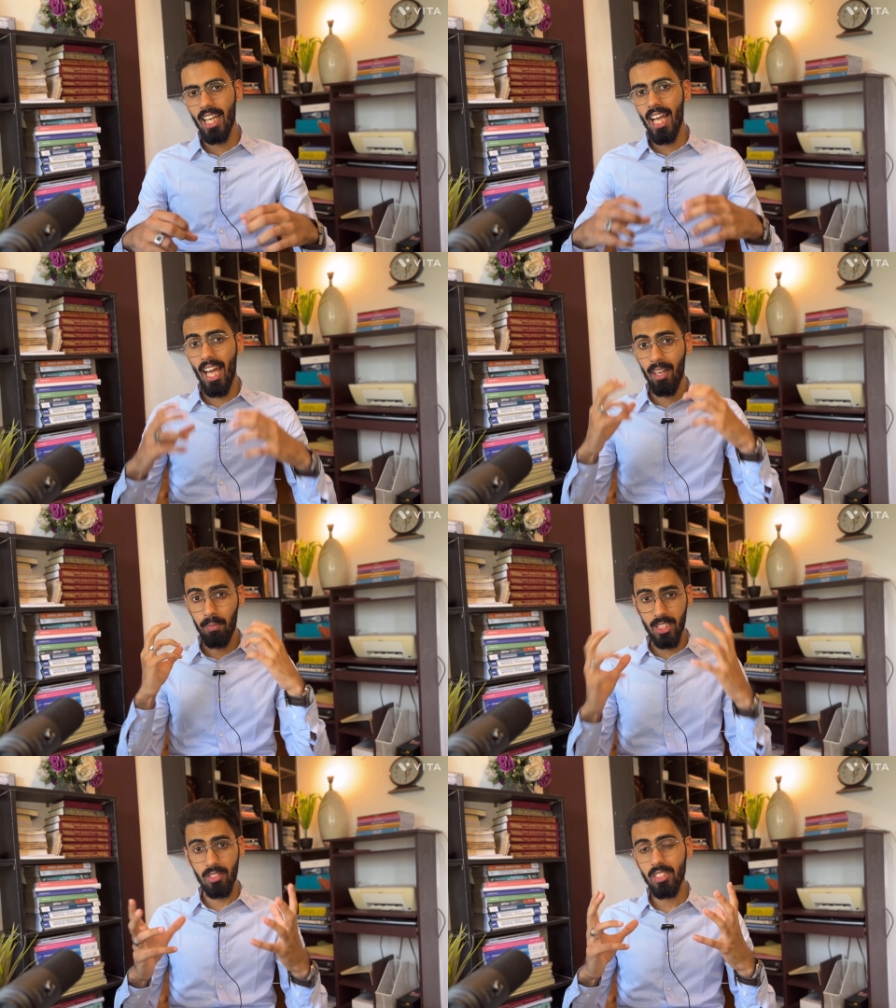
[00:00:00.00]
And
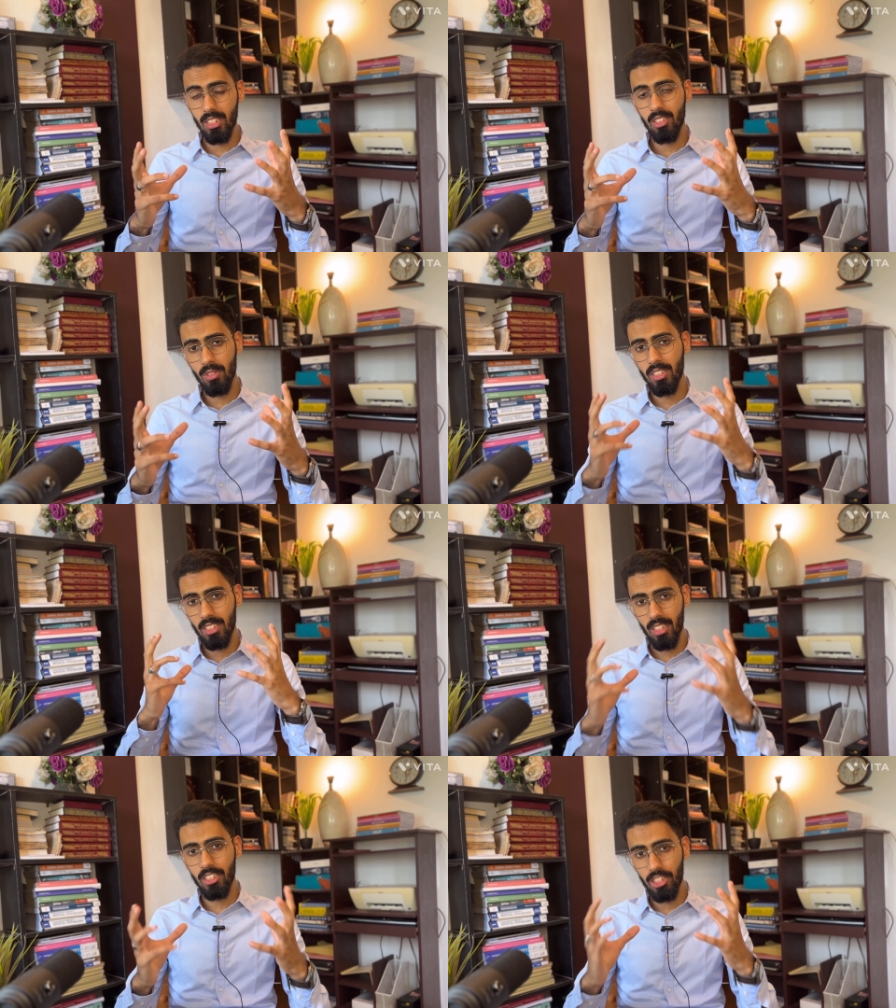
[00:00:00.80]
because this was
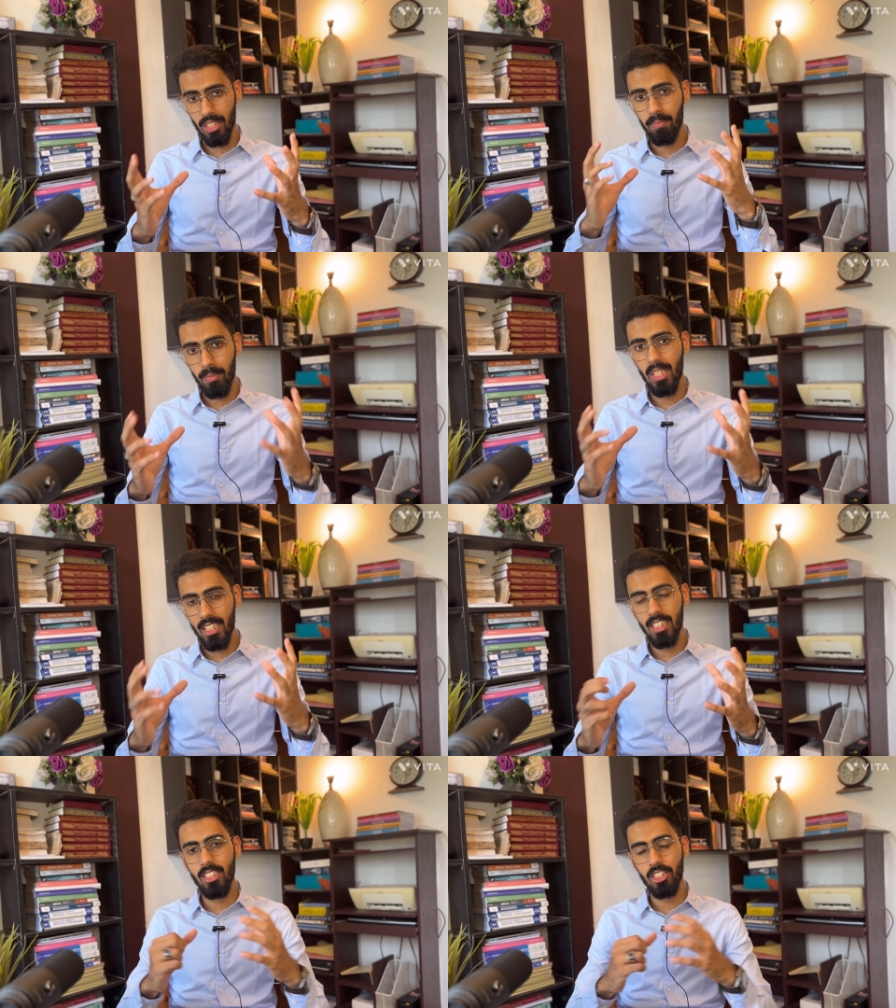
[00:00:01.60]
such a big
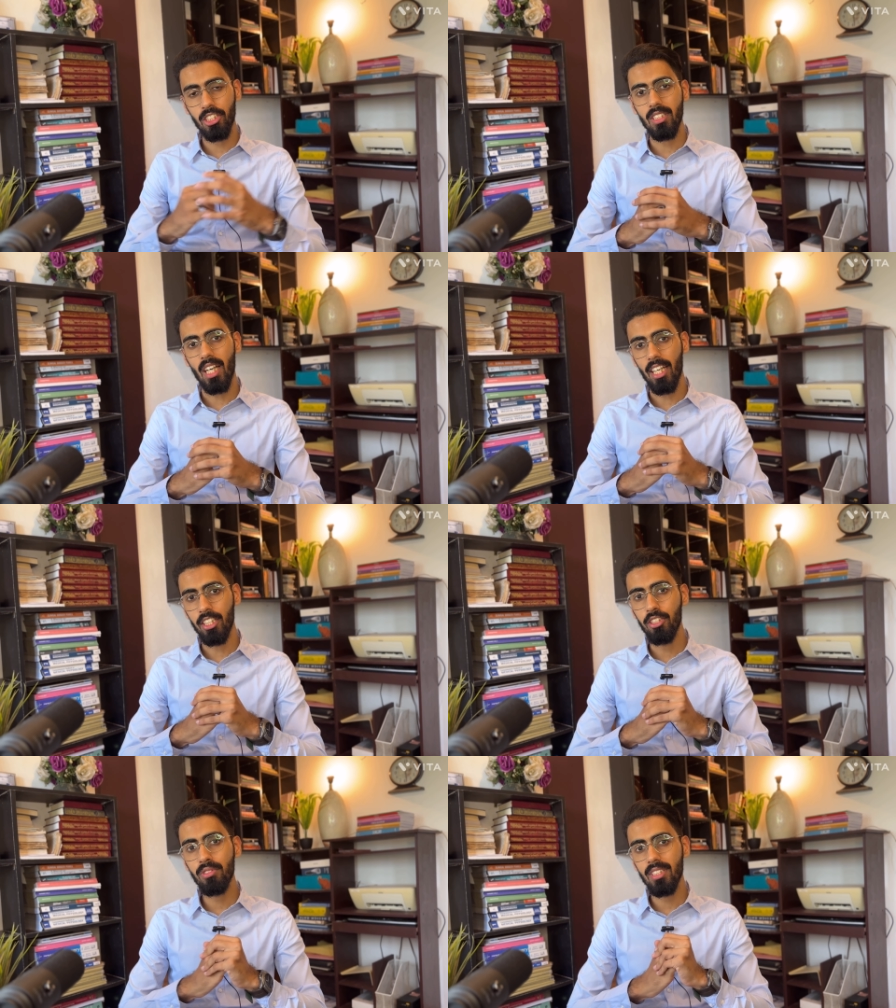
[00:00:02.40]
decision, I
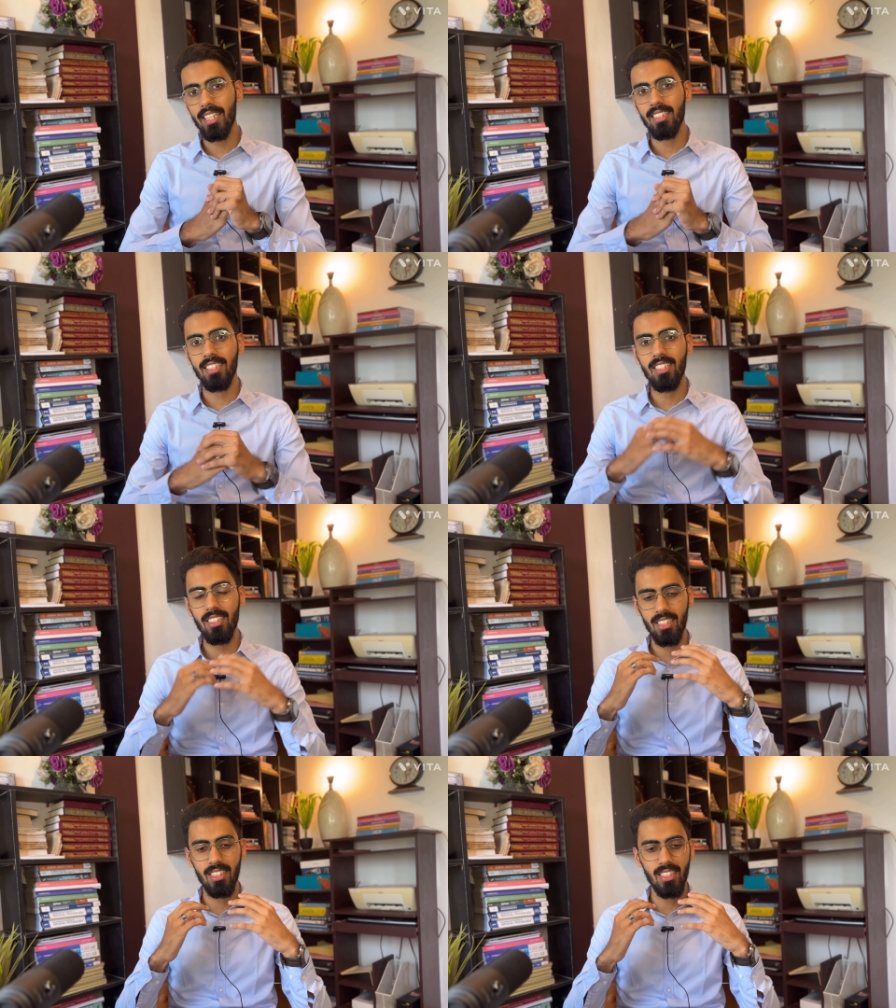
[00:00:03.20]
knew that
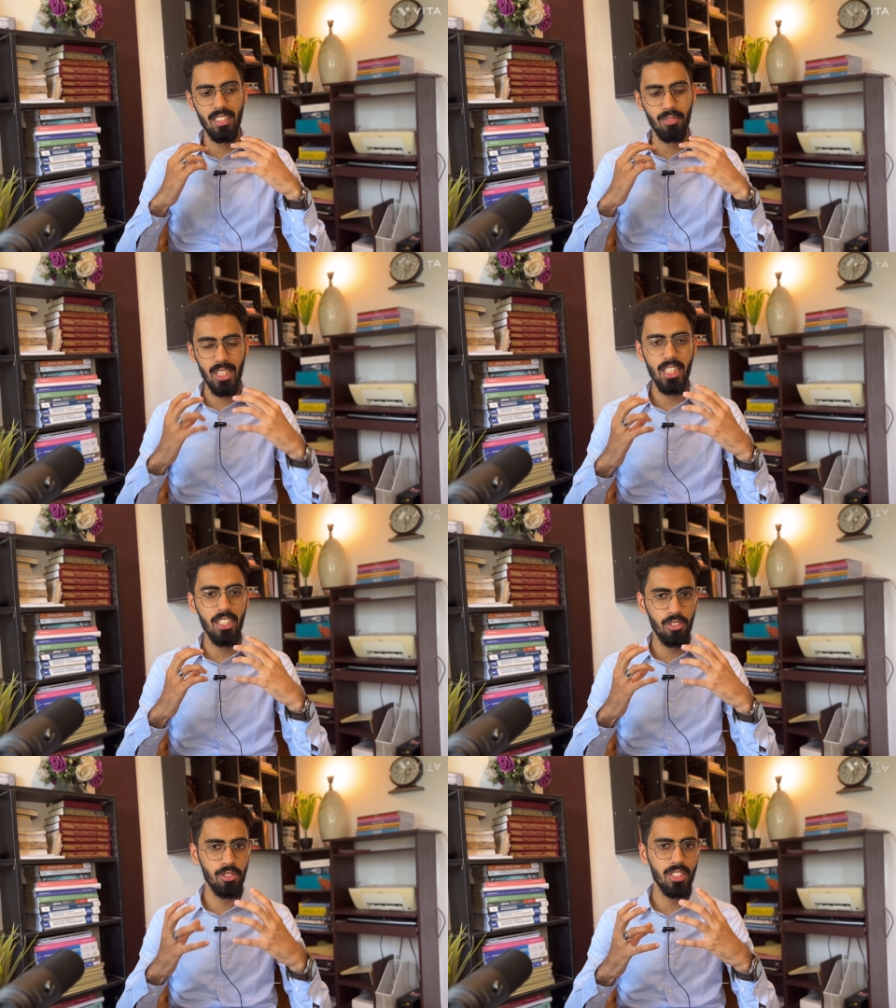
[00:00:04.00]
this is a really
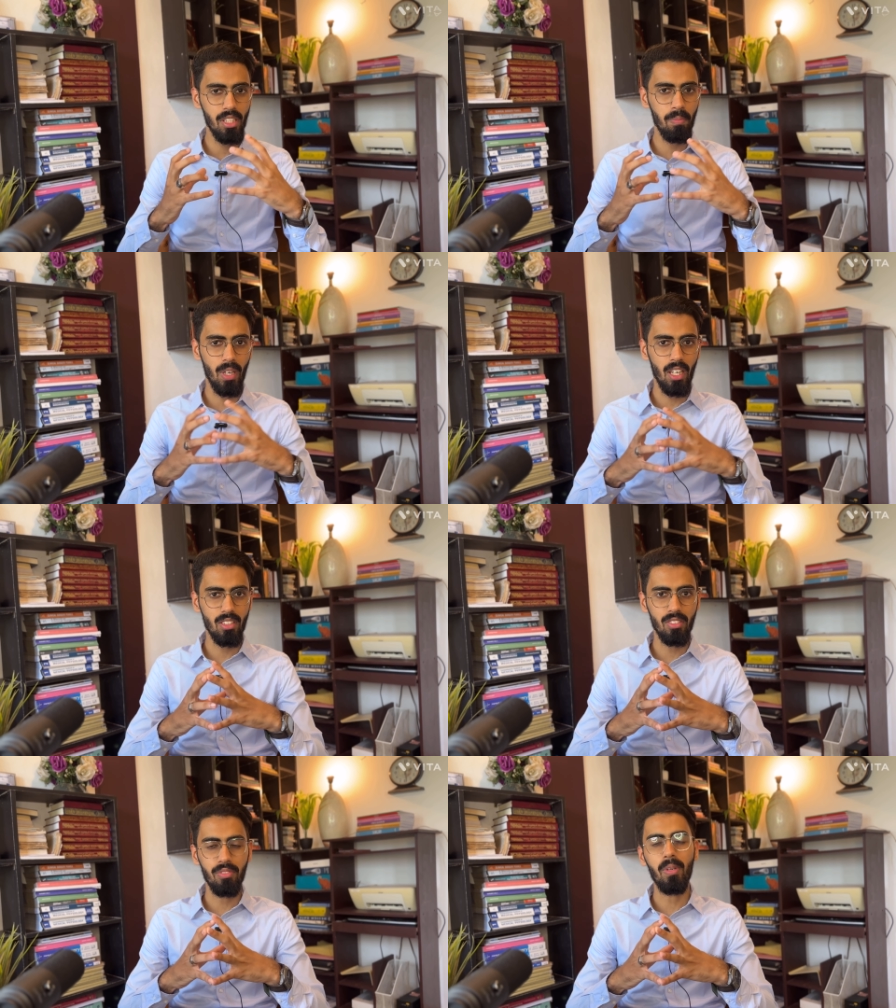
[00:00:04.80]
crucial part
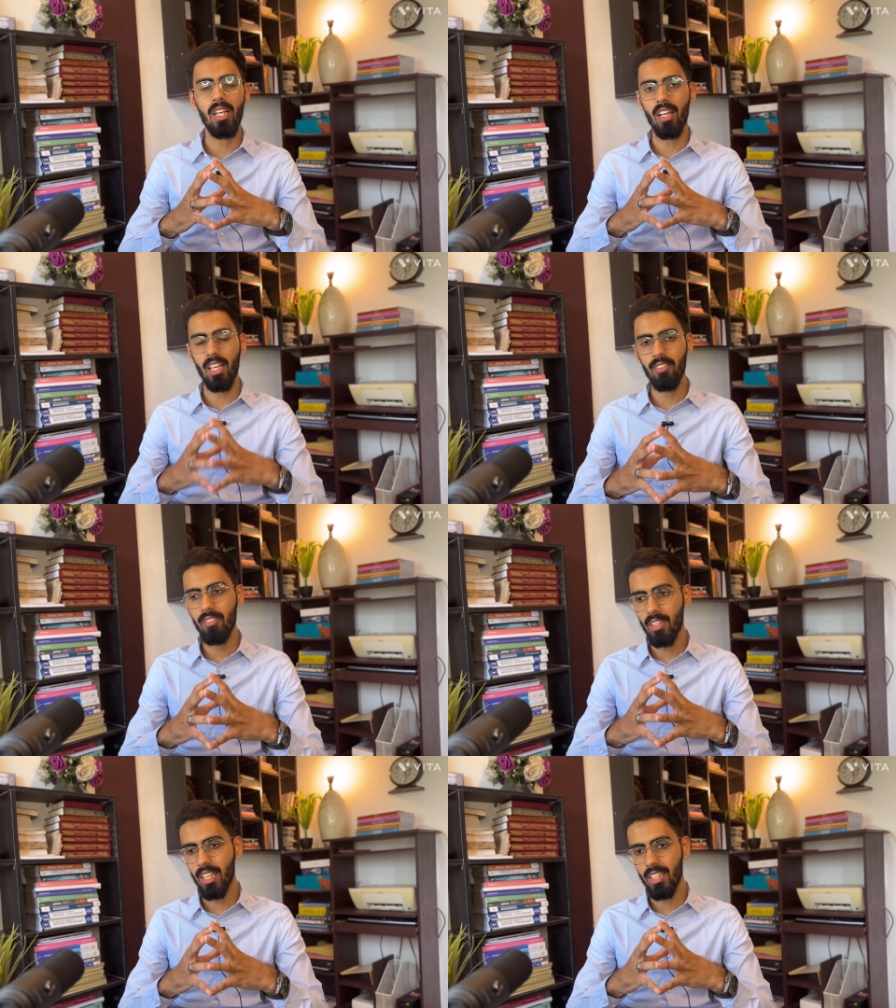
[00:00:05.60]
of my life,
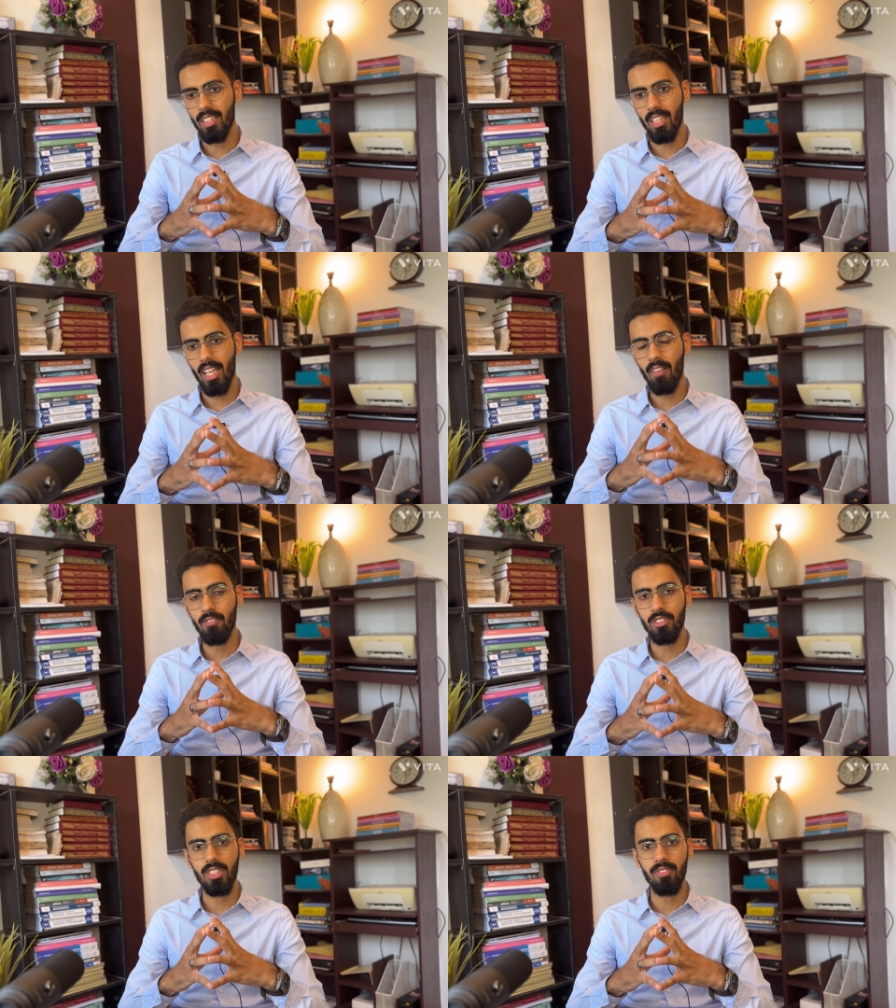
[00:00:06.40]
and I have
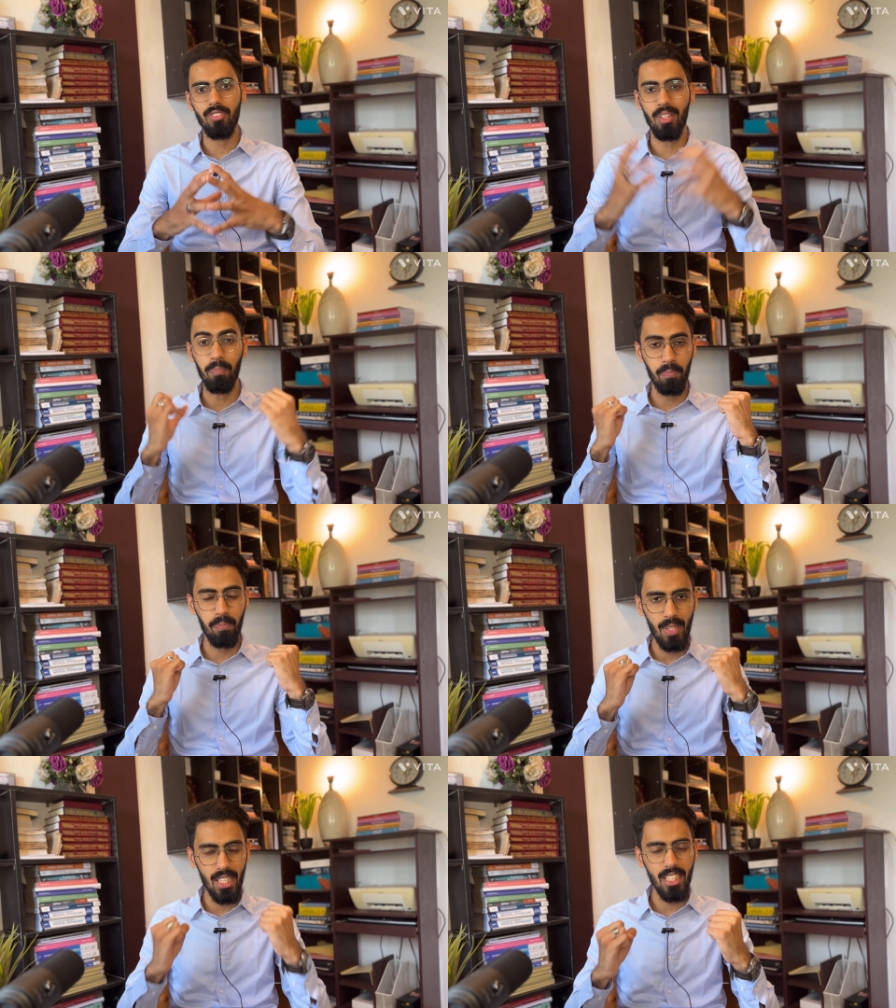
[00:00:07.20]
to give
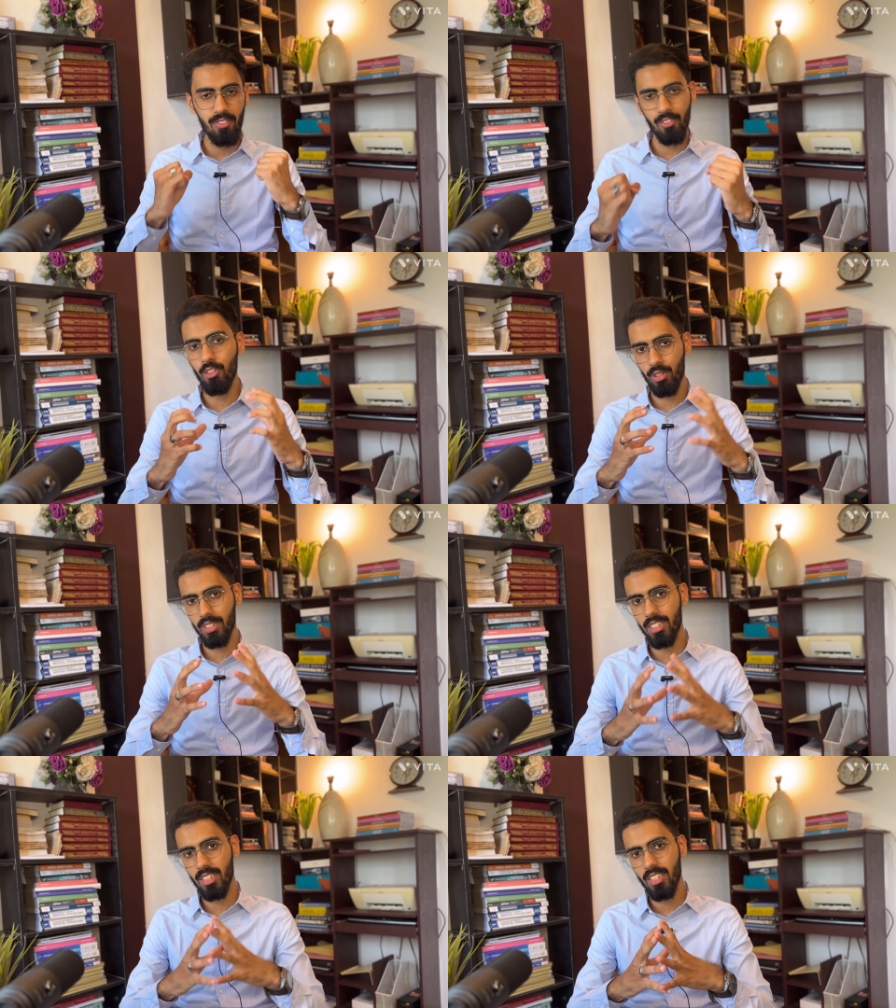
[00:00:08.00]
complete
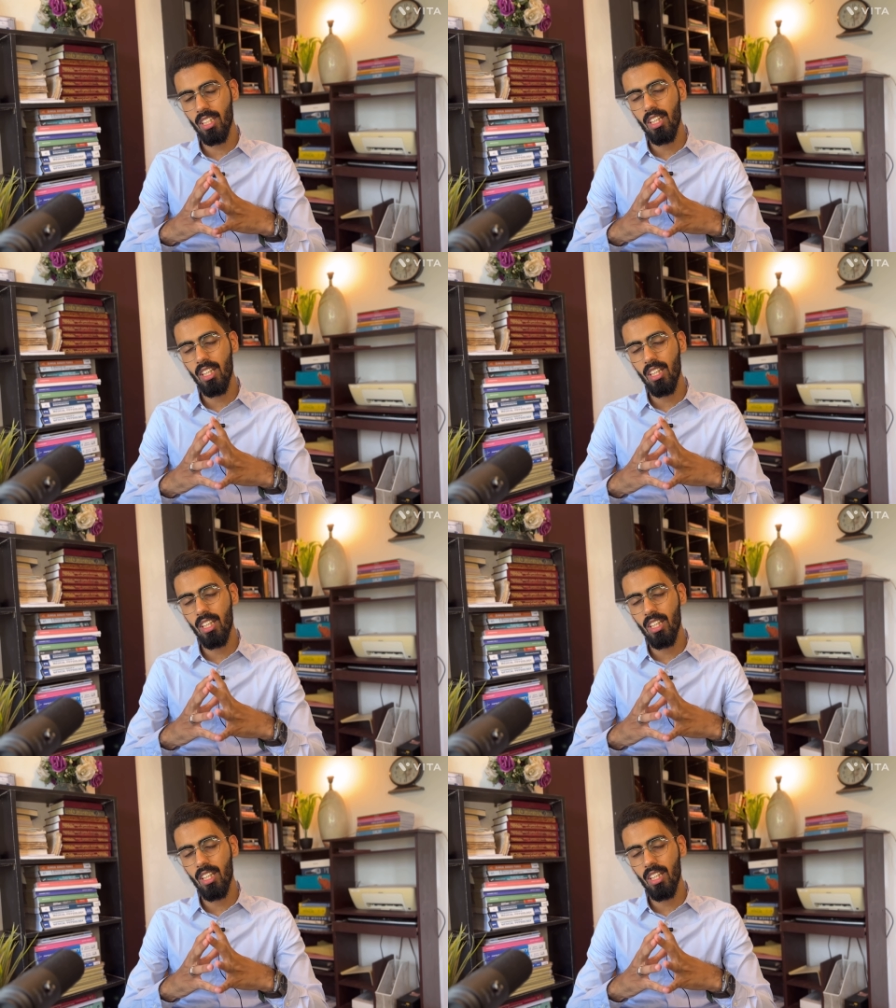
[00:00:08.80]
focus